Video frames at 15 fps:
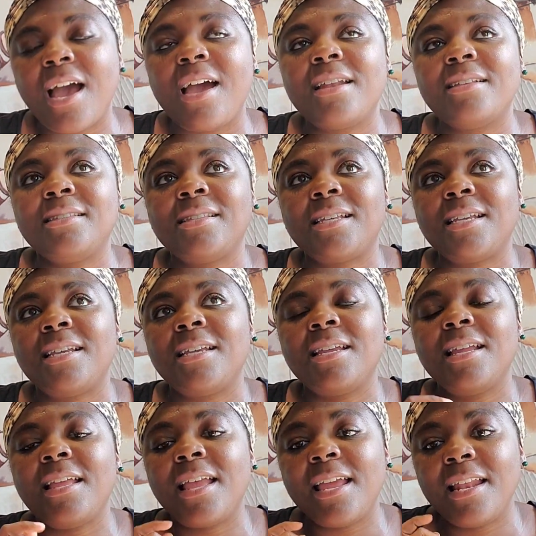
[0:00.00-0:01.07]
Odyssey,
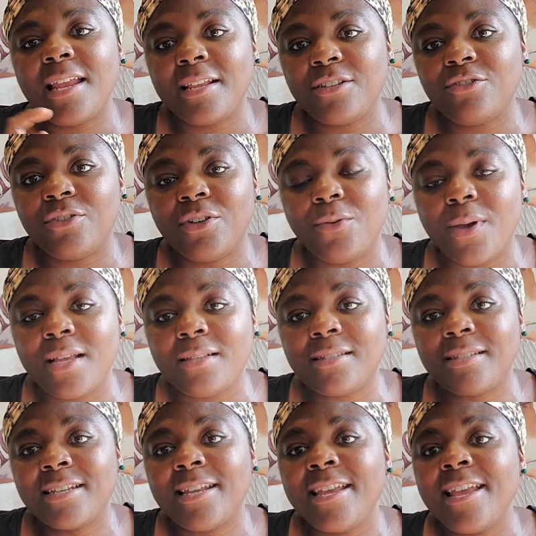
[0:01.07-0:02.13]
and History Quest.